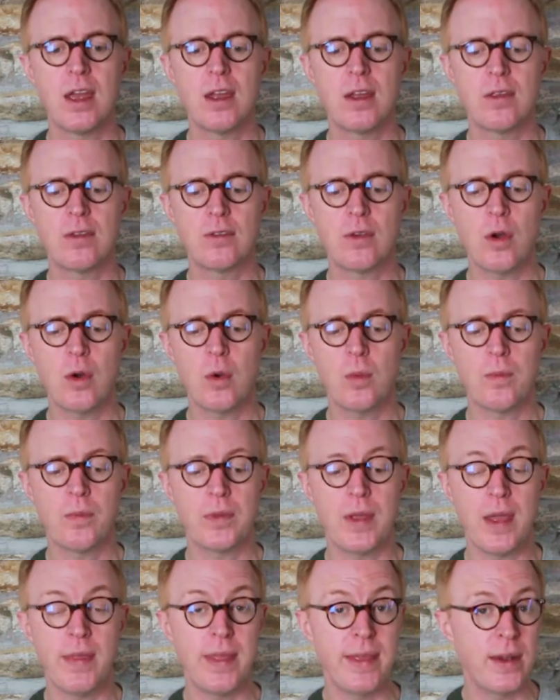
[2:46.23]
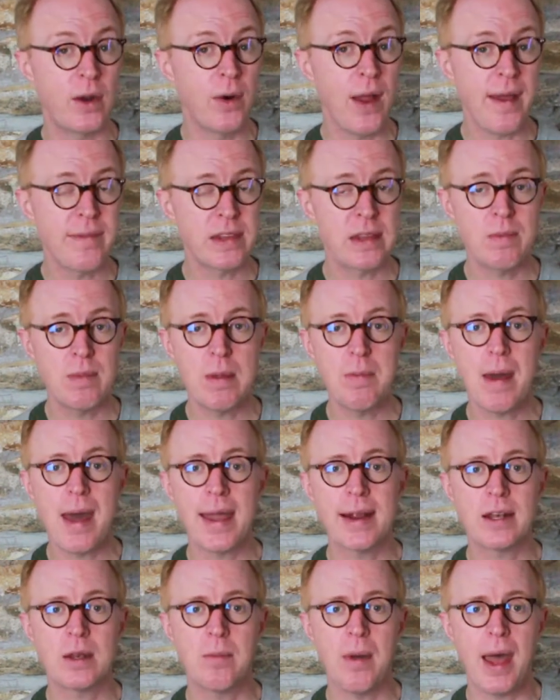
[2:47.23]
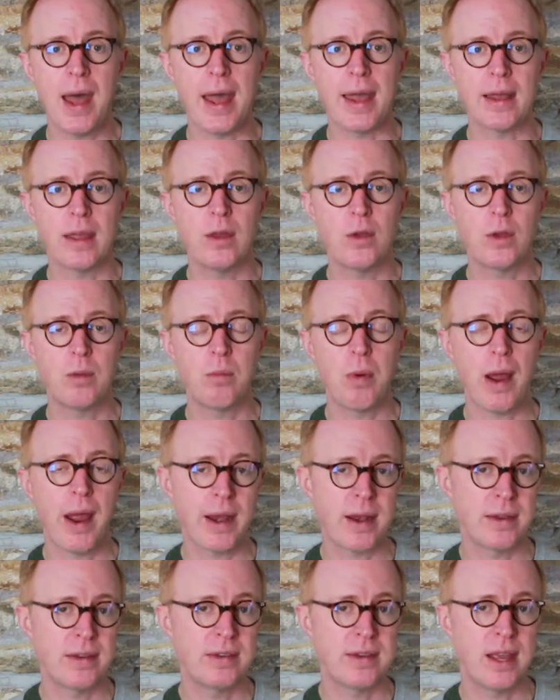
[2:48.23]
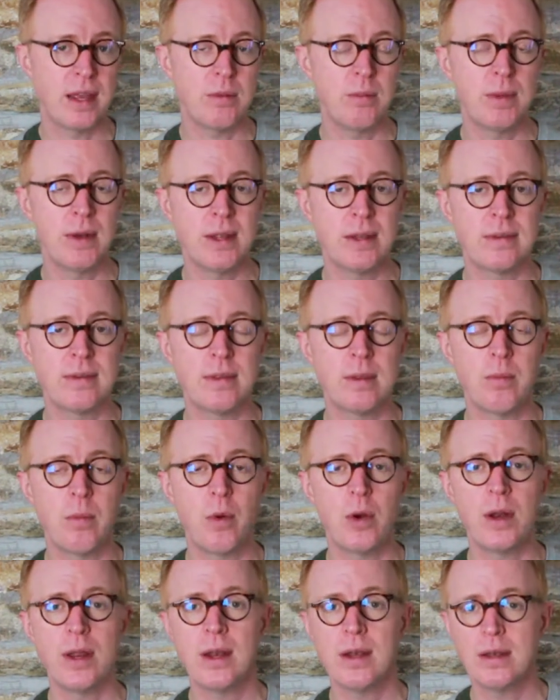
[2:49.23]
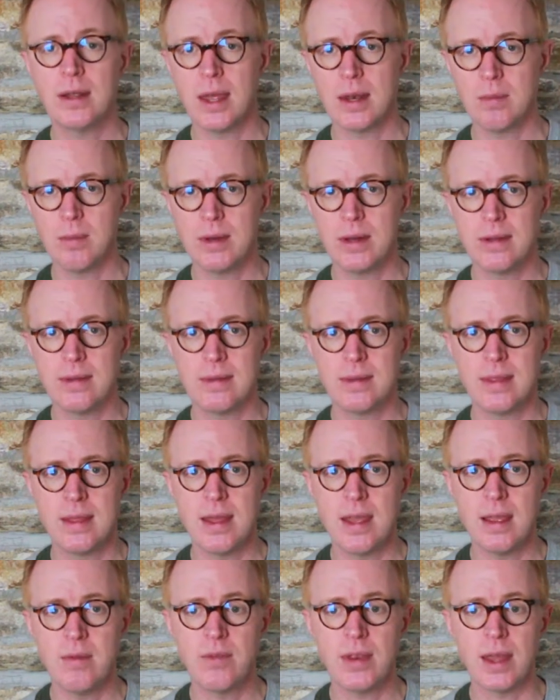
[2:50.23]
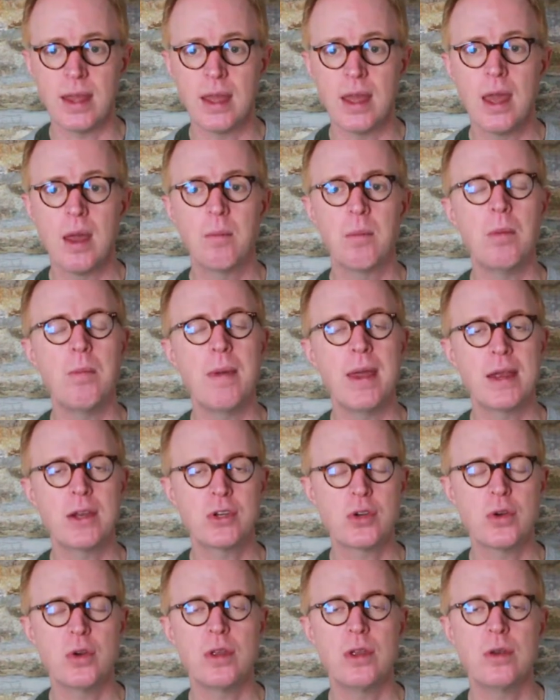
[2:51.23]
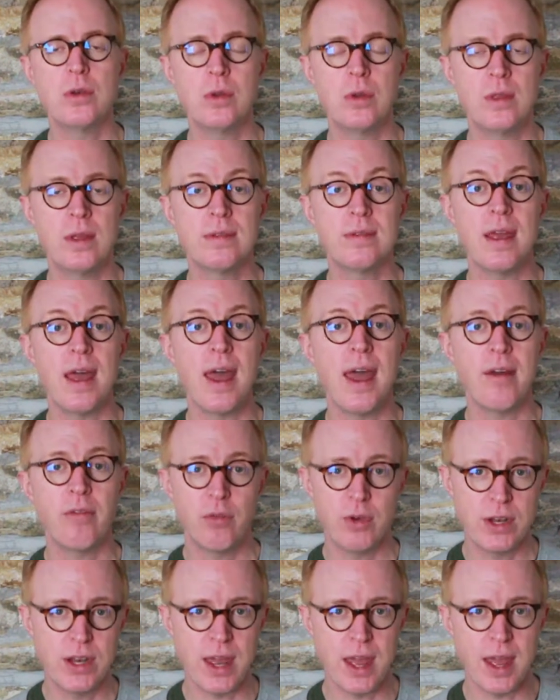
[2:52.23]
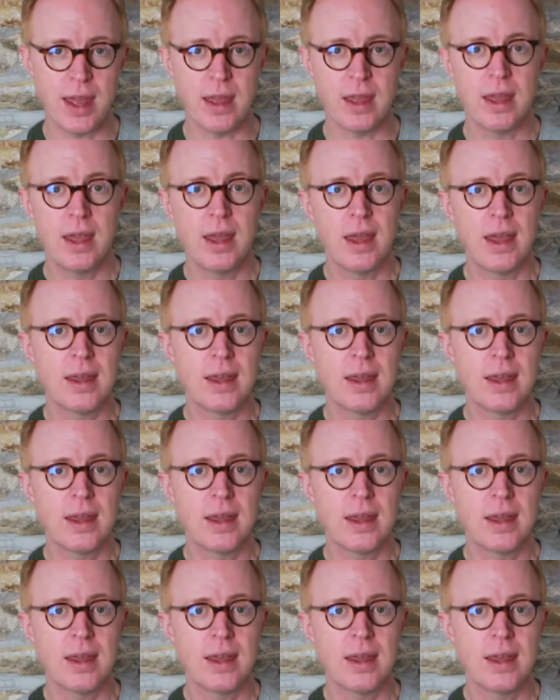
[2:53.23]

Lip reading: So, and they don't have to be back to back. You can practice 10 minutes in the morning, 10 minutes in the evening, but make sure you do this every day.